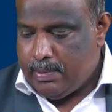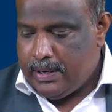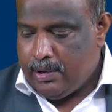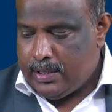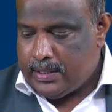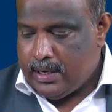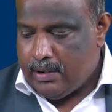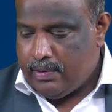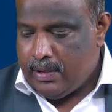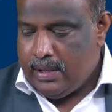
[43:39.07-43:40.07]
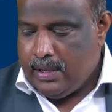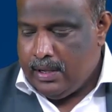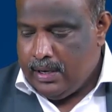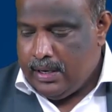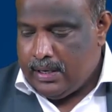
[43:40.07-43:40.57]
plus dou by dou z
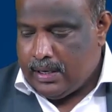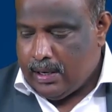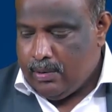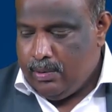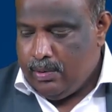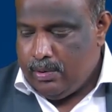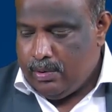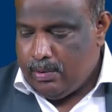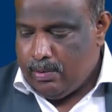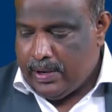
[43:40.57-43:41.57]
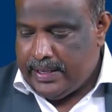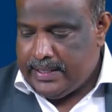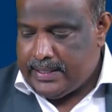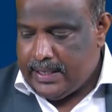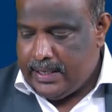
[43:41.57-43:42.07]
of tau
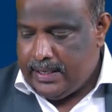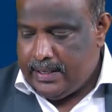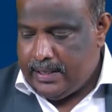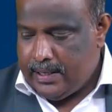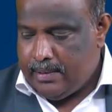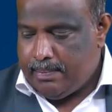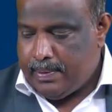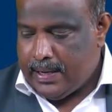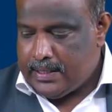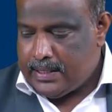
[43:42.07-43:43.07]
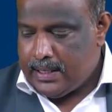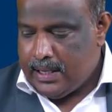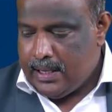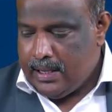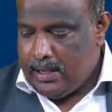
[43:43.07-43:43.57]
yz
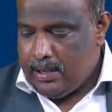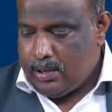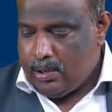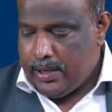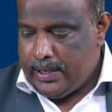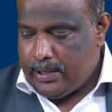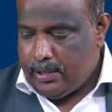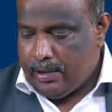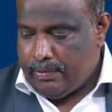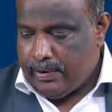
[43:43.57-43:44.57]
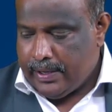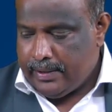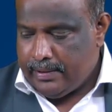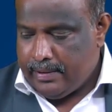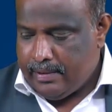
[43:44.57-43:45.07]
plus rho
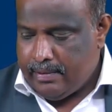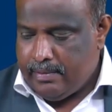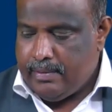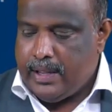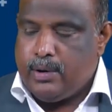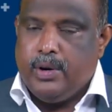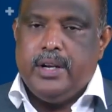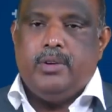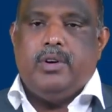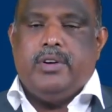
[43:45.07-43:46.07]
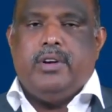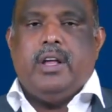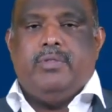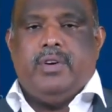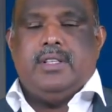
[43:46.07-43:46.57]
into Fy, where rho
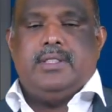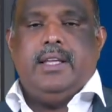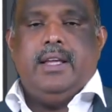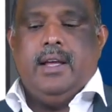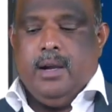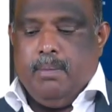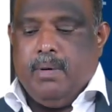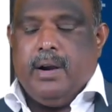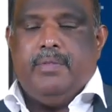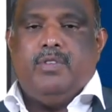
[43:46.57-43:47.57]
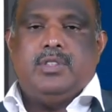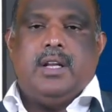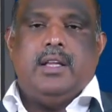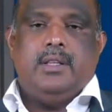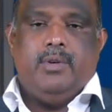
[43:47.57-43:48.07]
into Fy is the
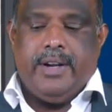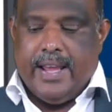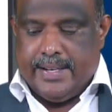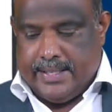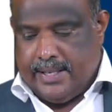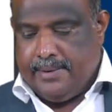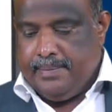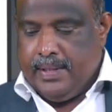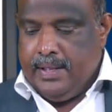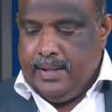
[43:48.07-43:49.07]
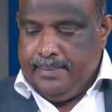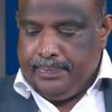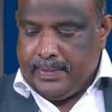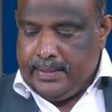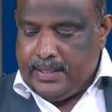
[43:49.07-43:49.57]
body force along the y direction.
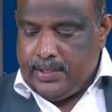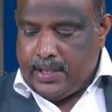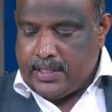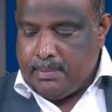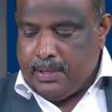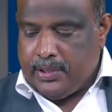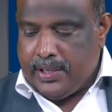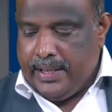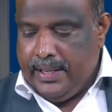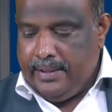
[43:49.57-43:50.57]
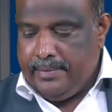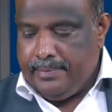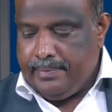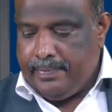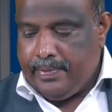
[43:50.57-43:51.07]
This equation number
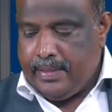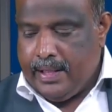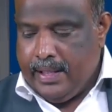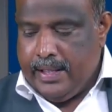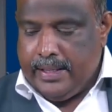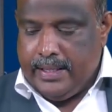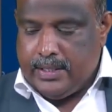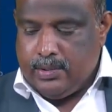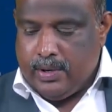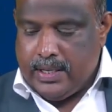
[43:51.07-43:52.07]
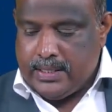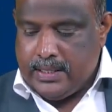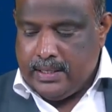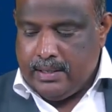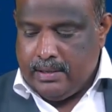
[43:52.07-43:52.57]
3 is
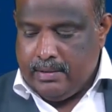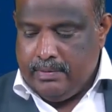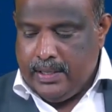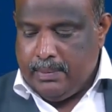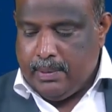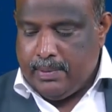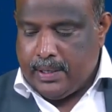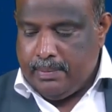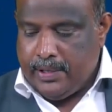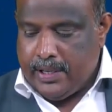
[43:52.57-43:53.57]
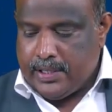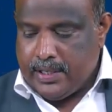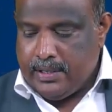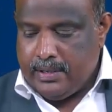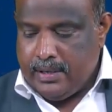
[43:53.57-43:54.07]
known as v
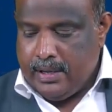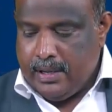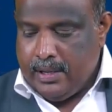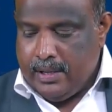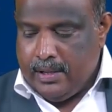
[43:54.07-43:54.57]
momentum equation.